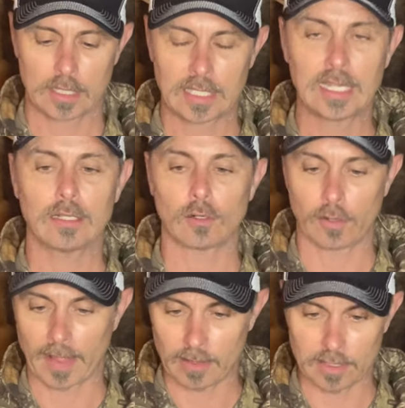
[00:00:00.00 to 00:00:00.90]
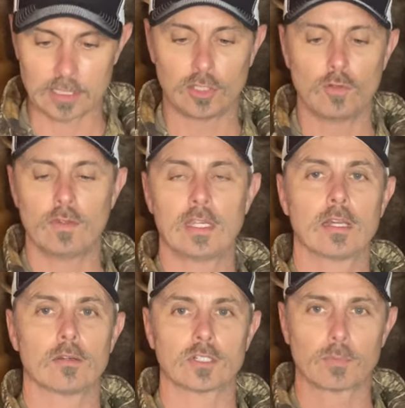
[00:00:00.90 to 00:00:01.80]
killer, that this U V
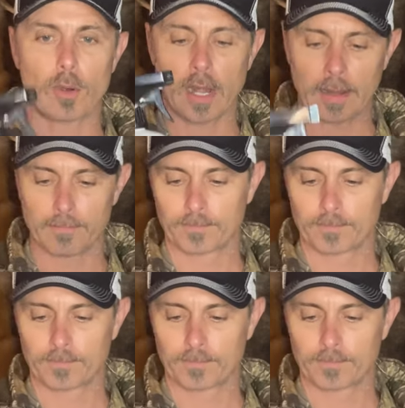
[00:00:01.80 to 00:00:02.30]
killer spray.